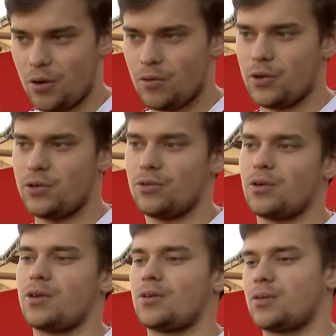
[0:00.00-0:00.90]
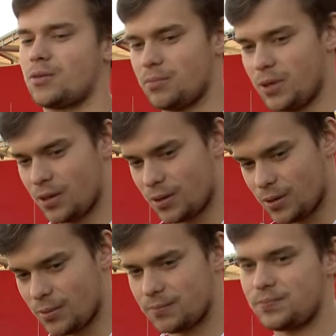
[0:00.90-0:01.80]
fine, we're being careful,
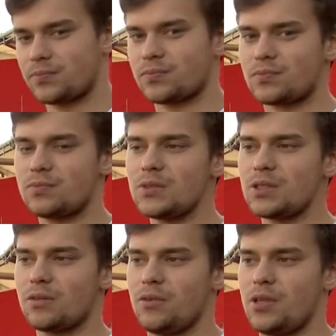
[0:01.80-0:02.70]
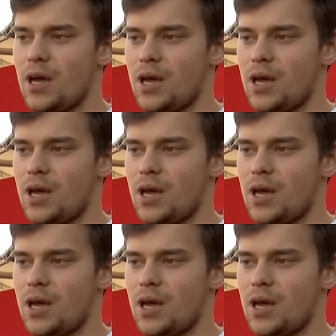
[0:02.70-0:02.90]
well, that's